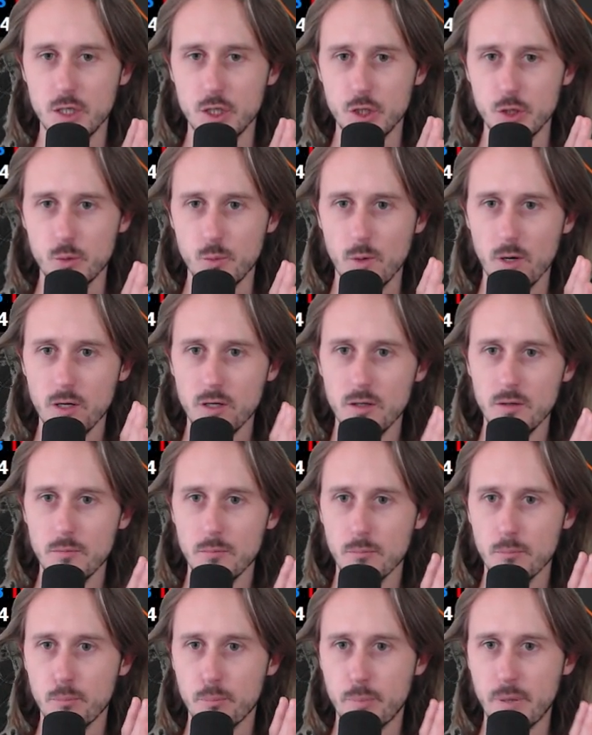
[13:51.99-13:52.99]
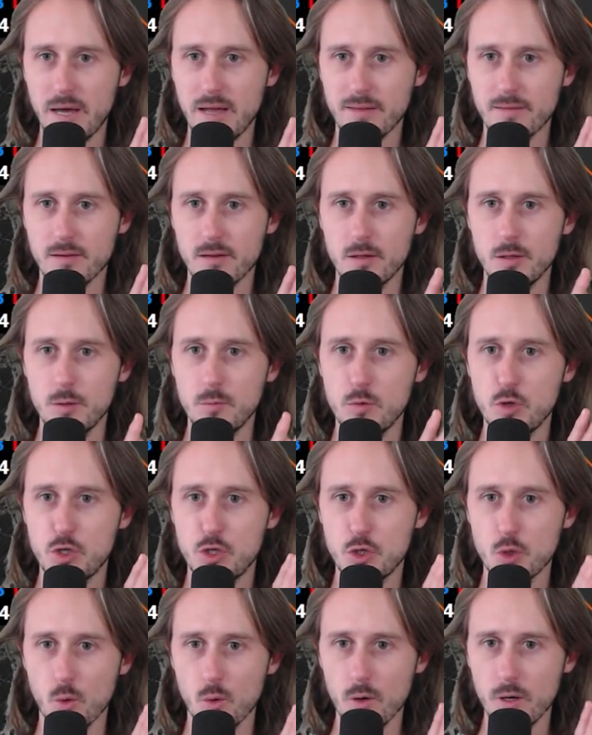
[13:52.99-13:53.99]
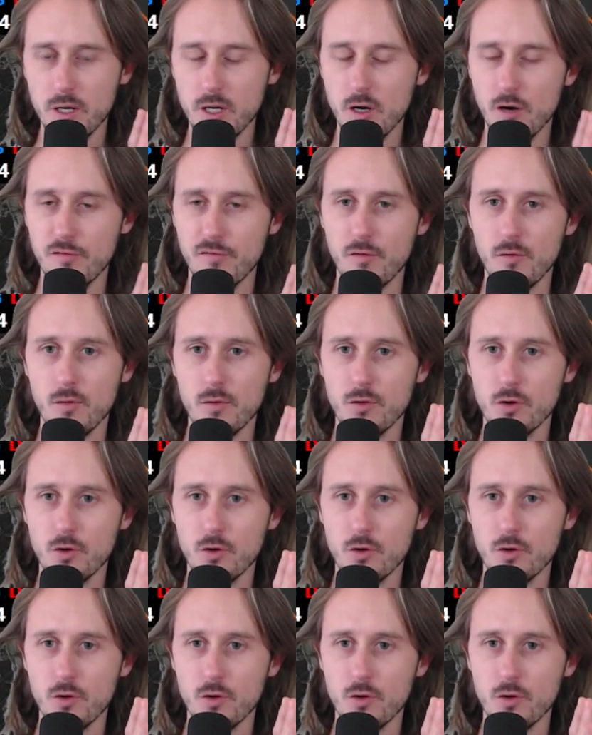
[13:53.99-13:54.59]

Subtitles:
you want to bet the majority of